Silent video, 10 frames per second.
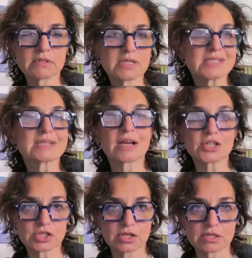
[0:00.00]

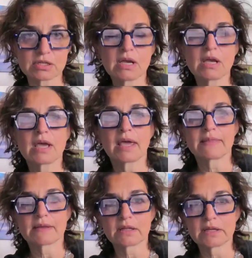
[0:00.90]
discussion
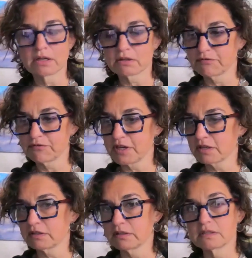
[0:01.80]
in the clinical
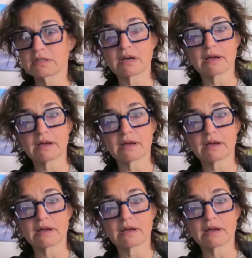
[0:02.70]
field.